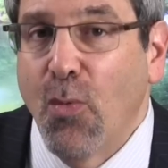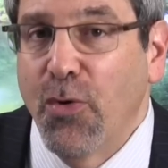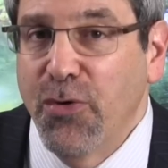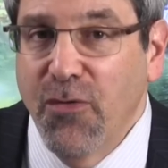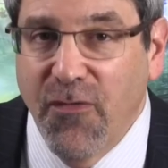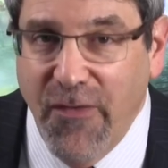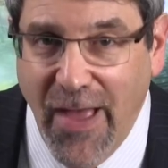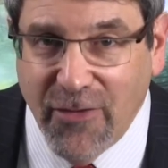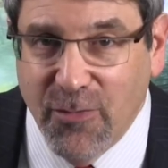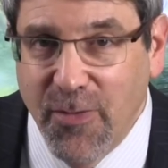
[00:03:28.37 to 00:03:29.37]
will you
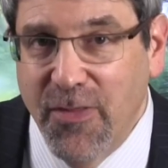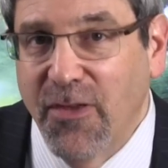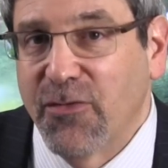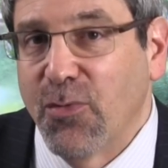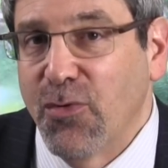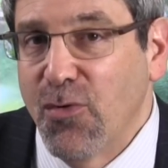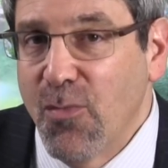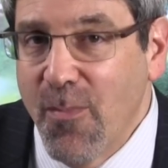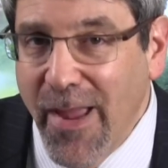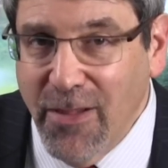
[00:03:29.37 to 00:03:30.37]
fax me this? Will
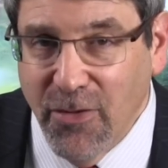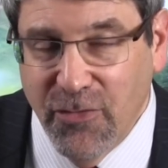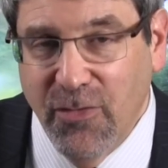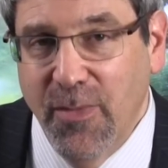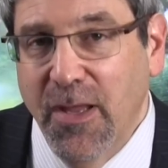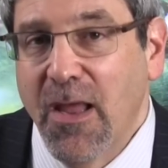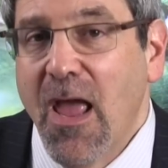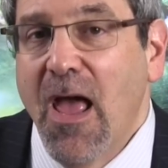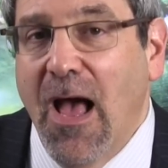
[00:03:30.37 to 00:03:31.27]
you mail it to me?